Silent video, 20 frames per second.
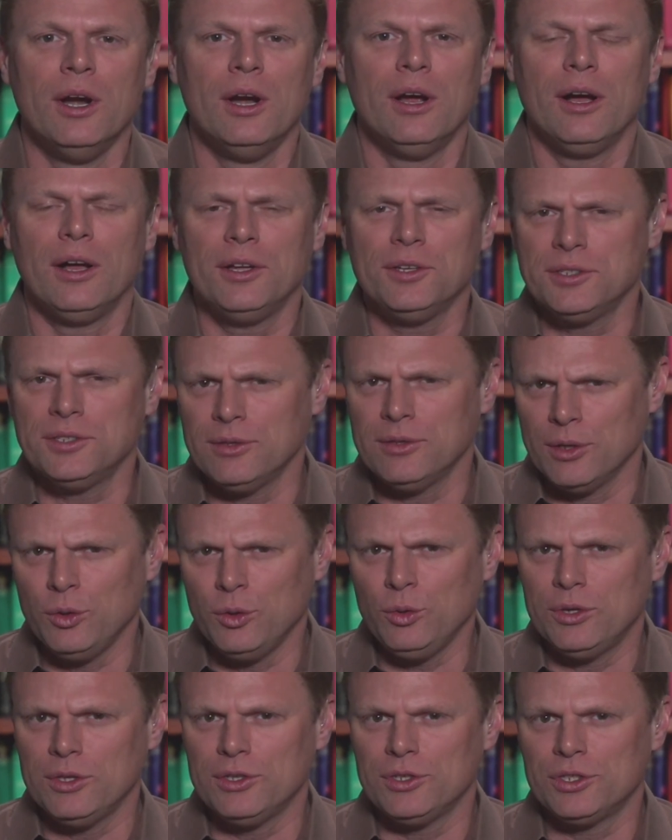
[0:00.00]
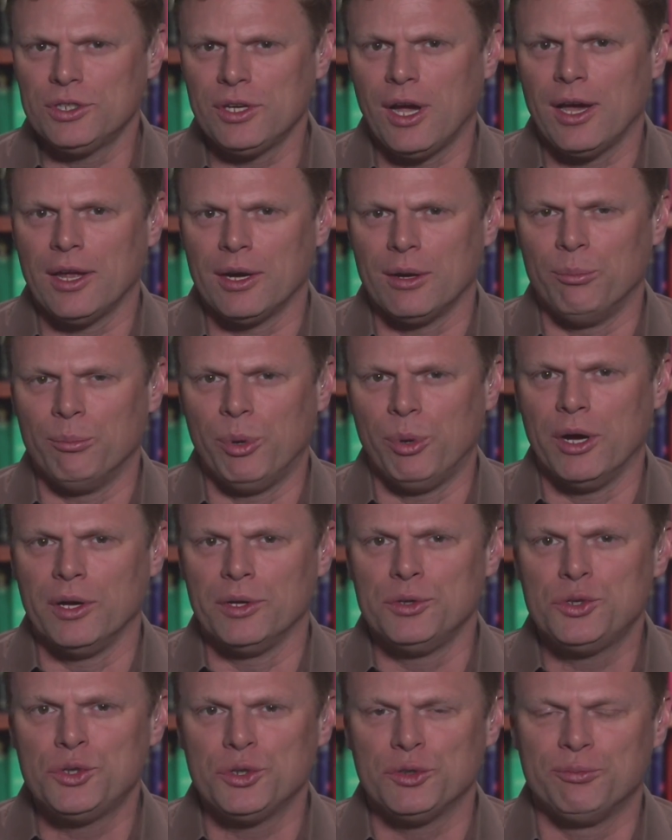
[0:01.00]
Also, the Houthis shot a
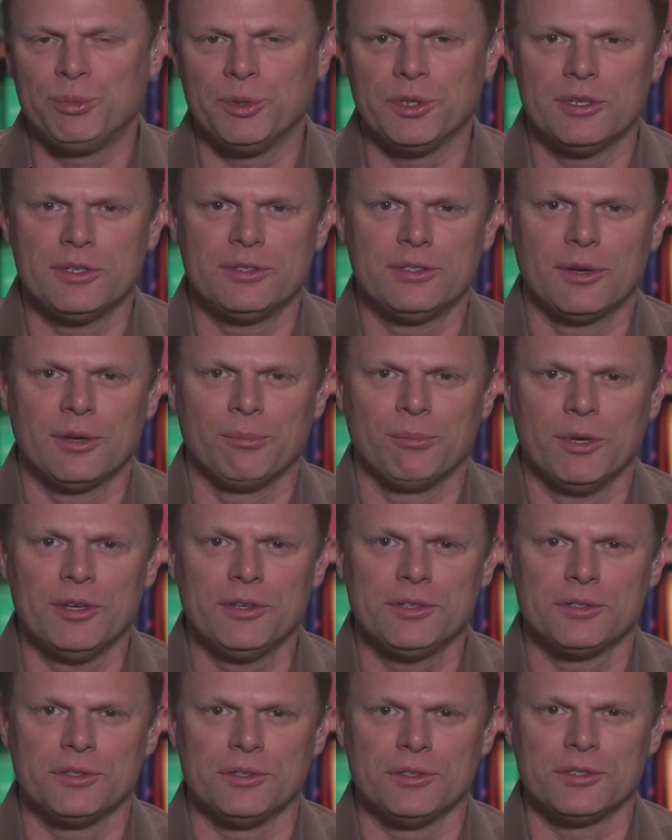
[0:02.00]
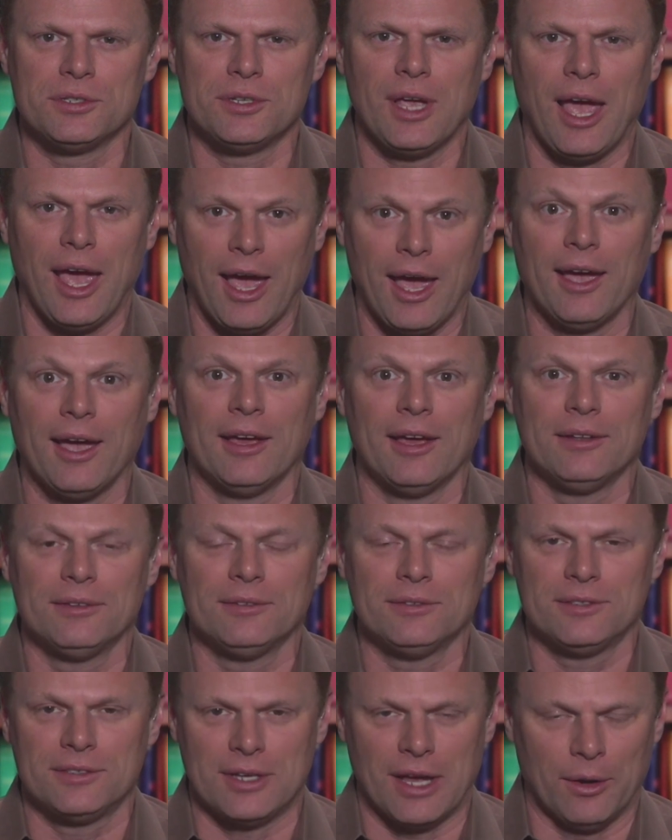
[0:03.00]
bunch of ballistic missiles at
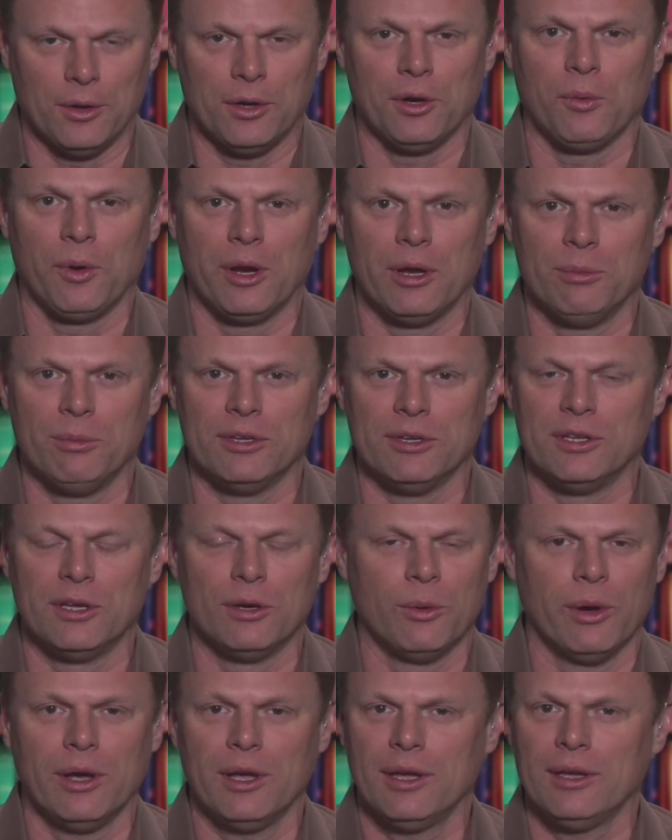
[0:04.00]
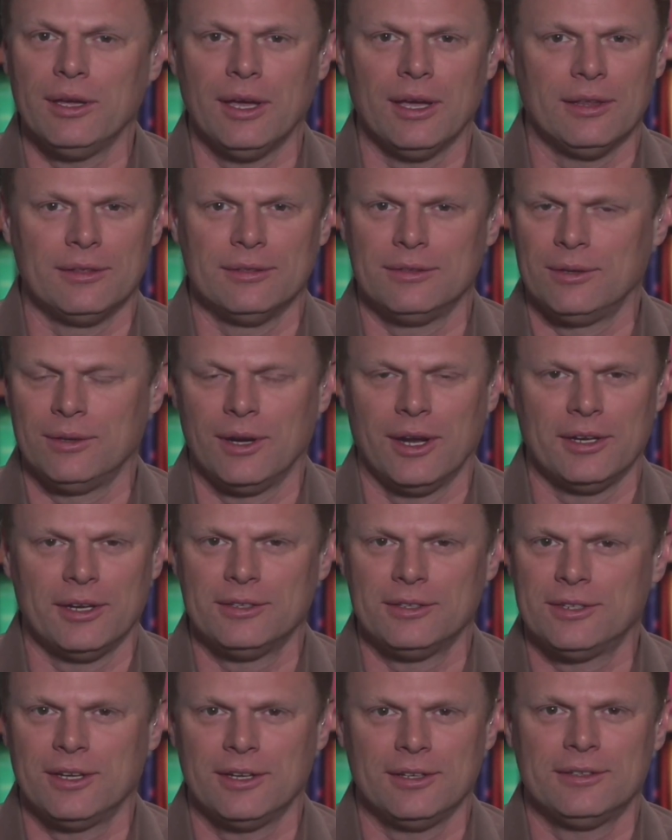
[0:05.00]
Saudi Arabia and the UAE, and the United
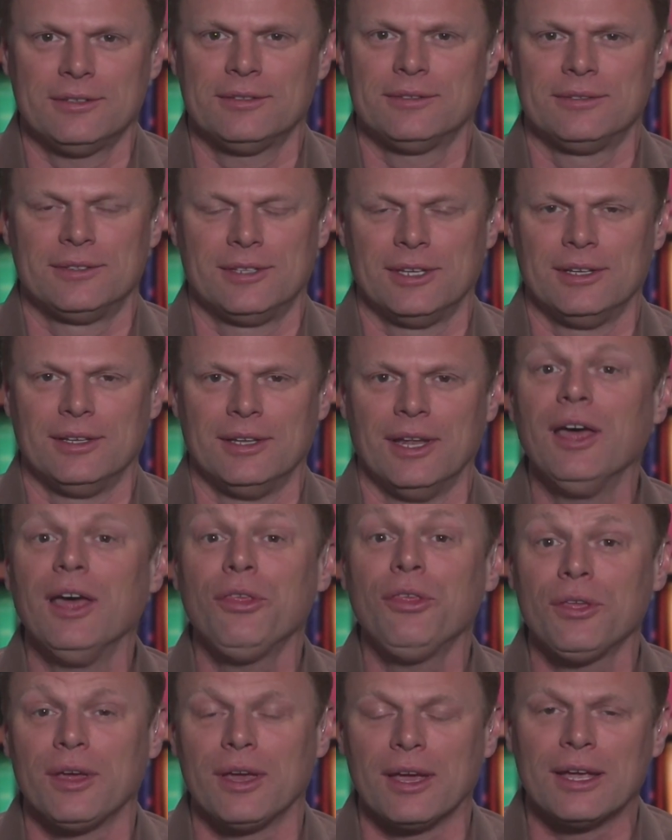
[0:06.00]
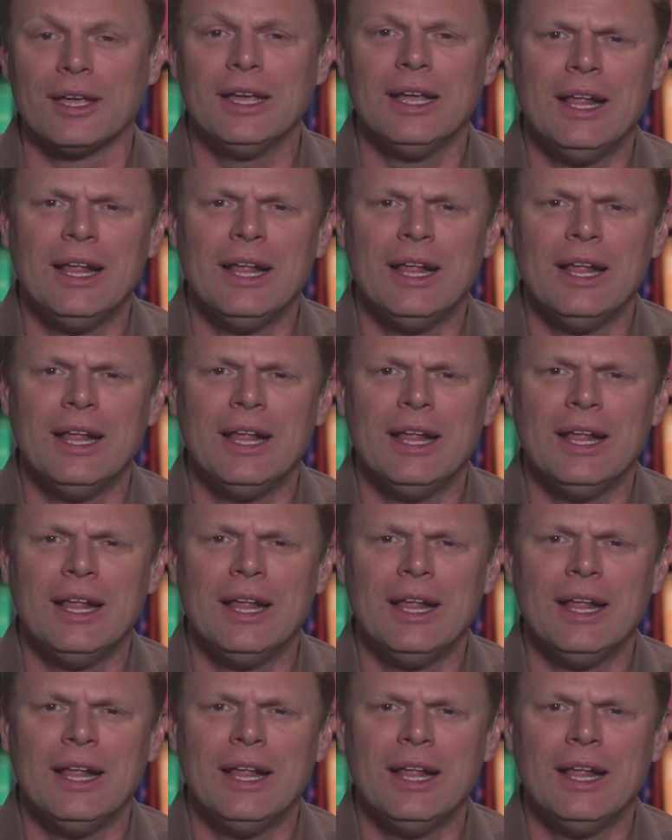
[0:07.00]
States did nothing.